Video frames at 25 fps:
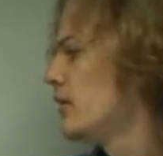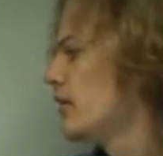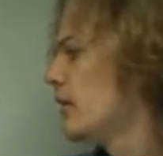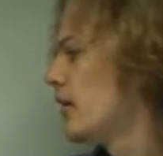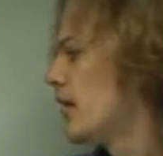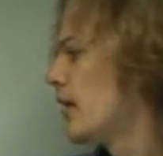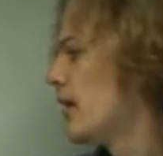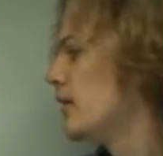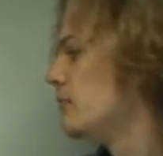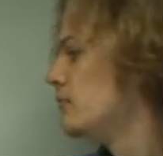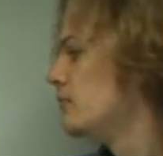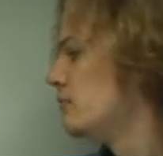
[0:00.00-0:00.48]

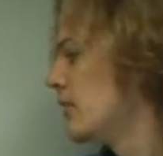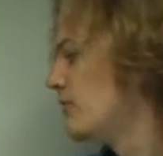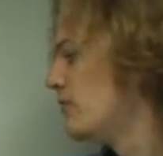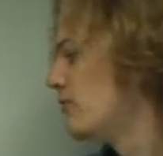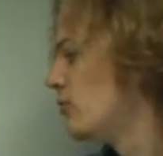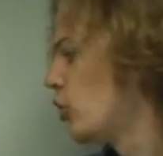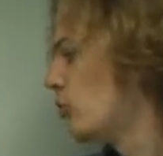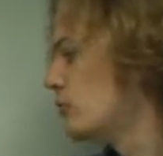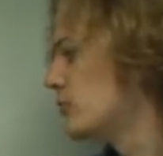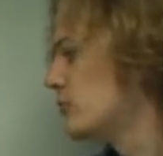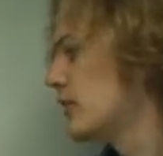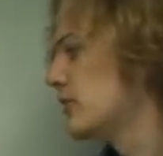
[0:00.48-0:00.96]
And if an
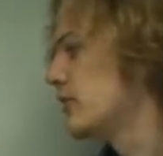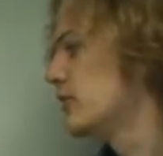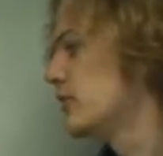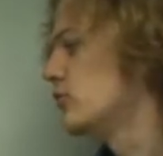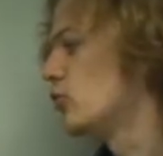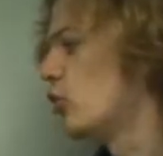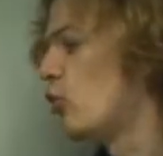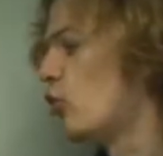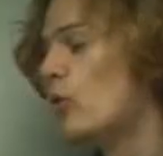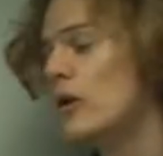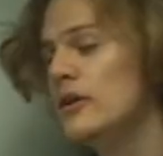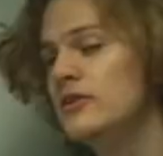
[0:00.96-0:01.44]
object is
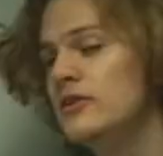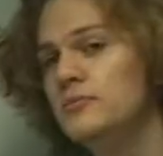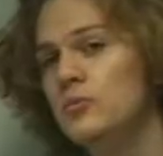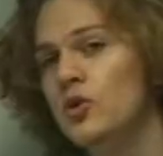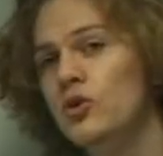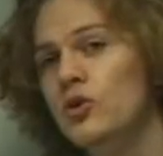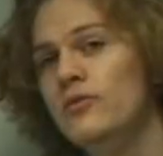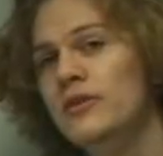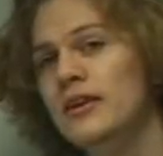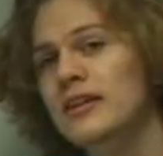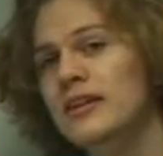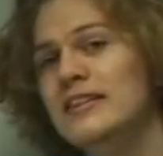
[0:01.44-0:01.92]
always
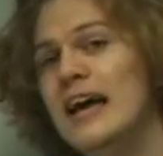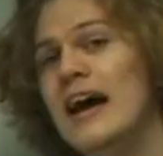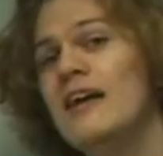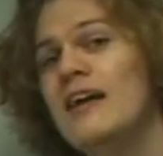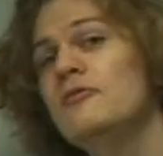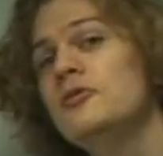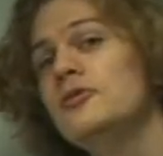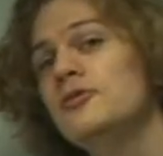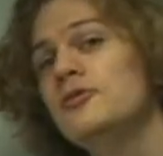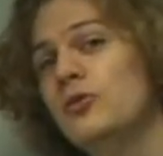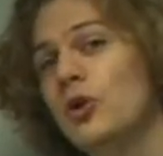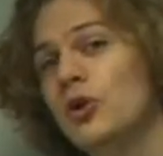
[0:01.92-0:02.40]
moving, its
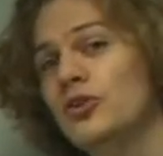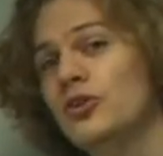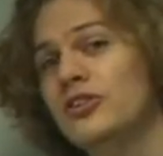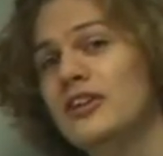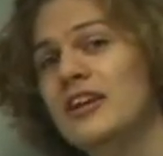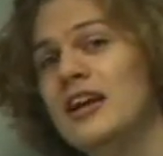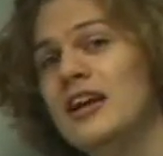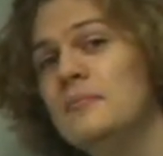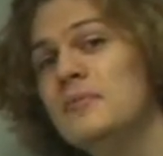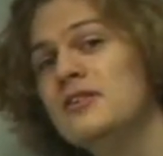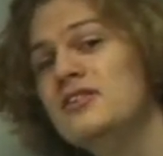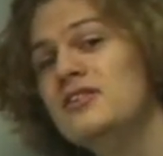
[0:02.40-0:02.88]
average velocity
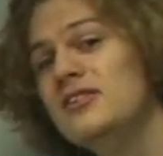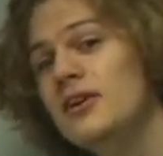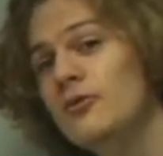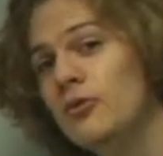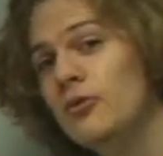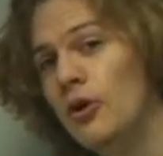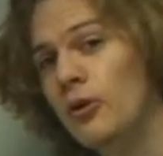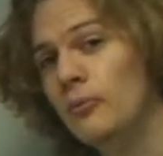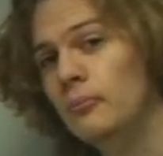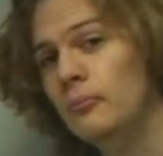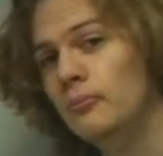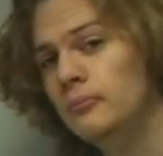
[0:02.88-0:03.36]
can be
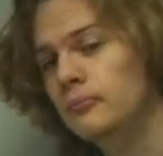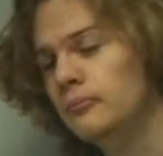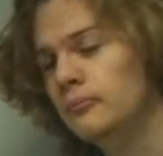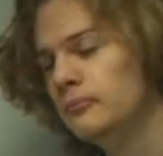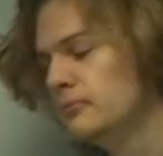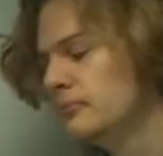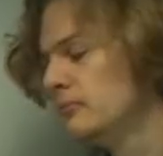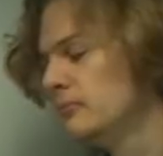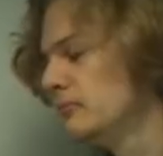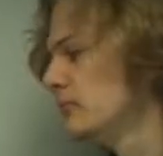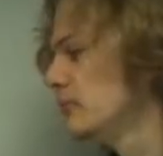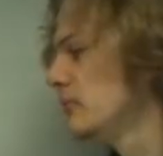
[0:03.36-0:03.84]
zero.
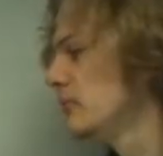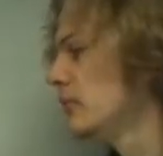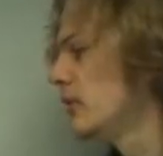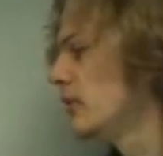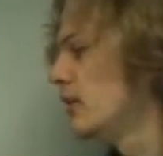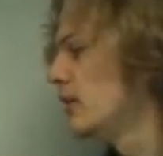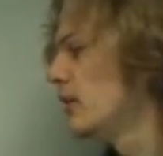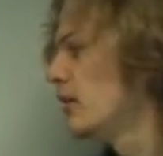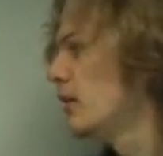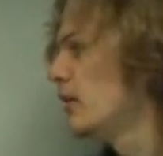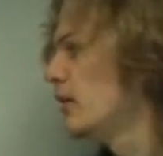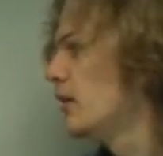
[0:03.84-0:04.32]

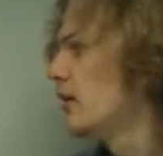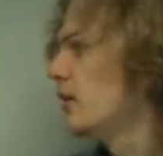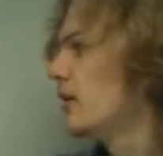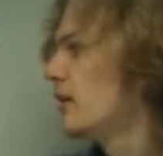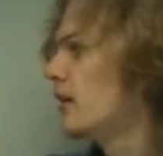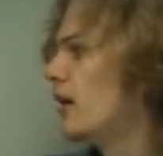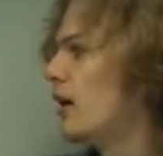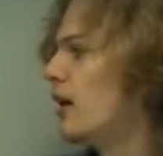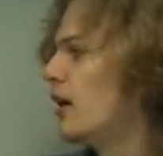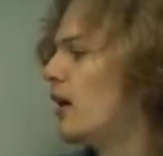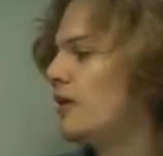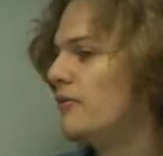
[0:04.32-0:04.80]

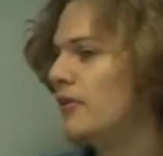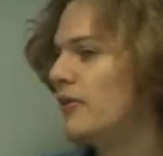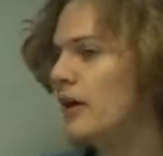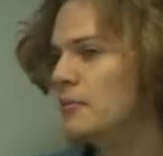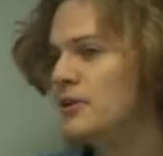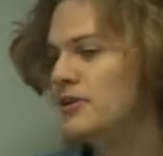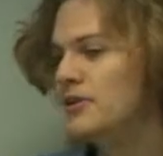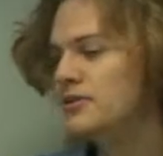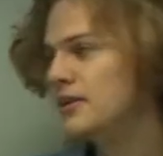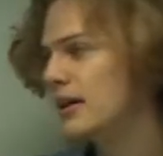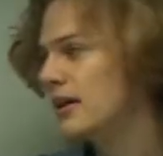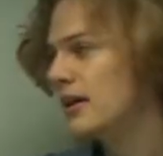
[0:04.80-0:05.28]
That
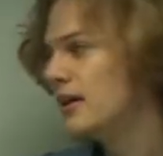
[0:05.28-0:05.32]
means that